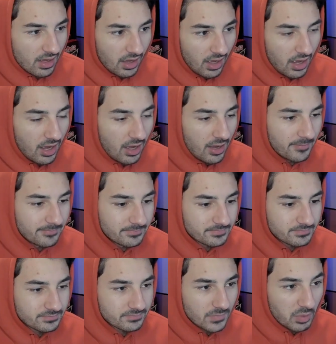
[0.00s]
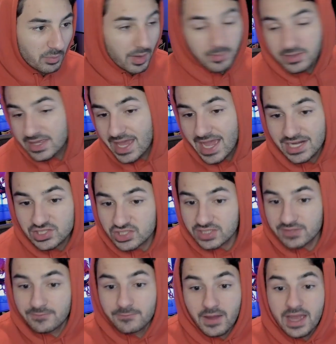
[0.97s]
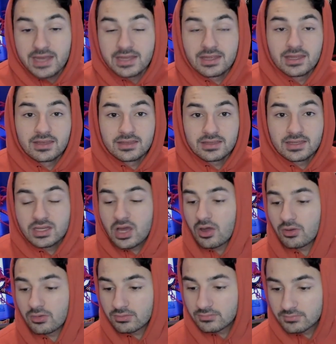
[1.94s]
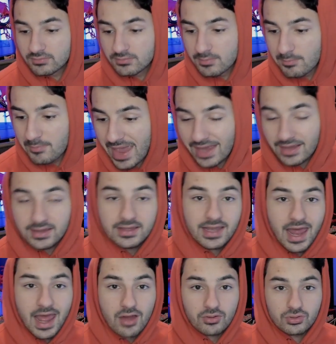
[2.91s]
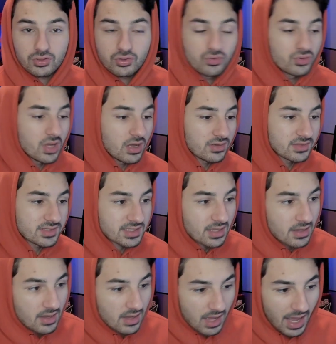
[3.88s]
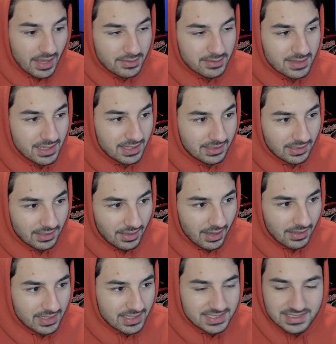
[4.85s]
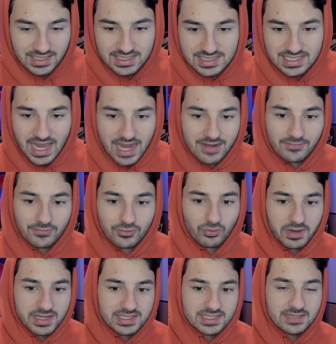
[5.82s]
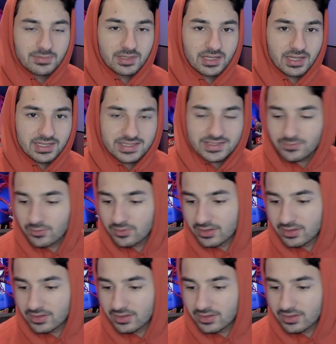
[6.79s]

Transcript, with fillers: Um, or maybe they actually fight and, you know, battle it out. Who knows? I think it's it's kind of crazy because